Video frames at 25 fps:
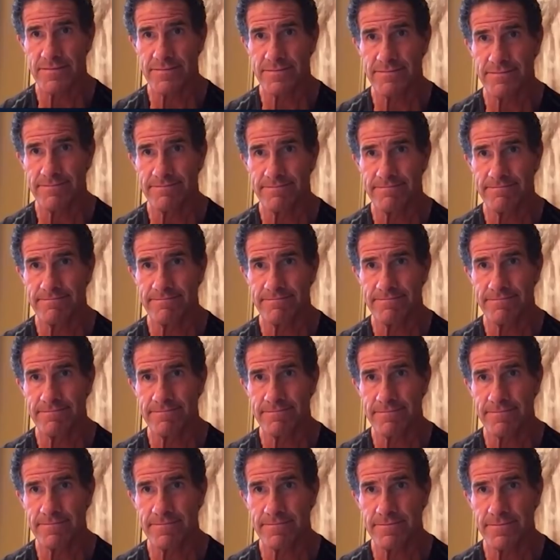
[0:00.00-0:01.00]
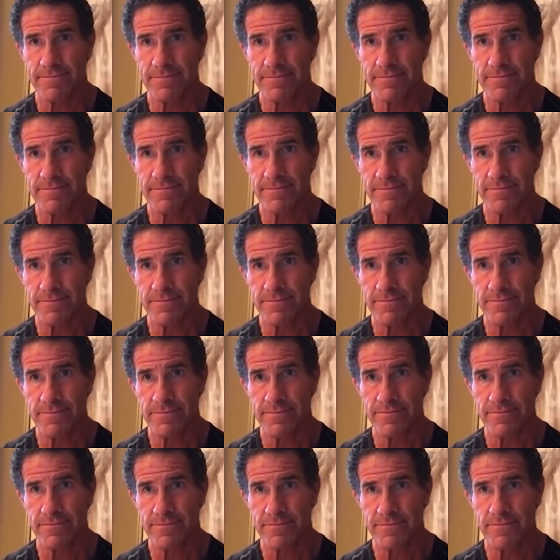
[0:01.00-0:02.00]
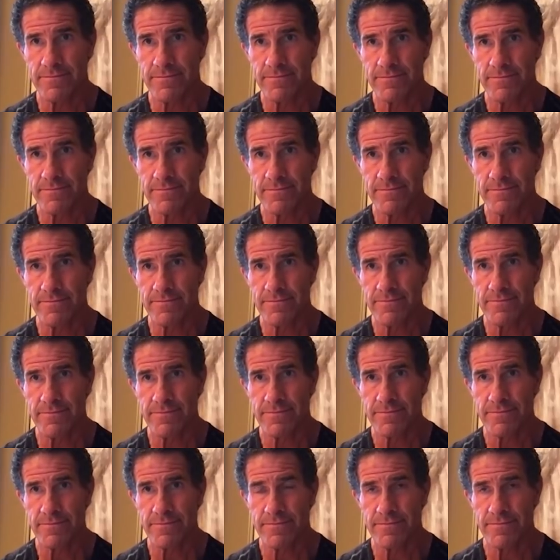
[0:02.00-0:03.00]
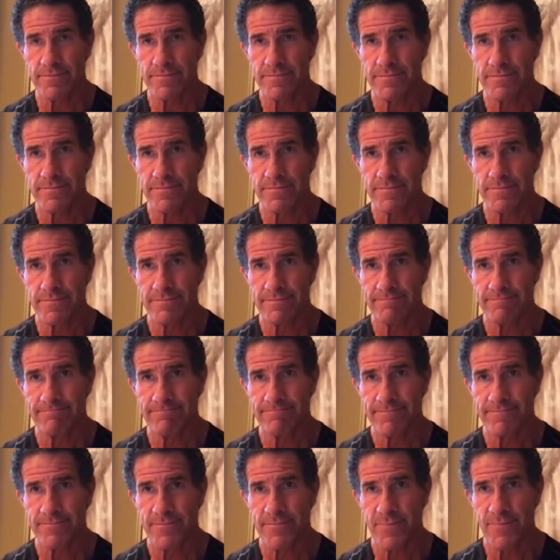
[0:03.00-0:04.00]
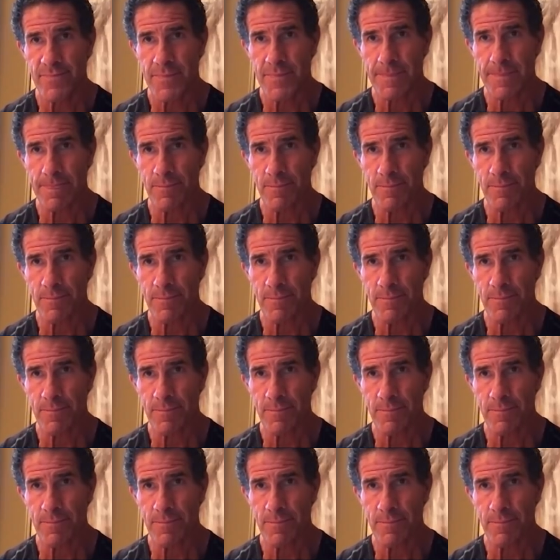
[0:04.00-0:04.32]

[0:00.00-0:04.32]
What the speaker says: (not speaking)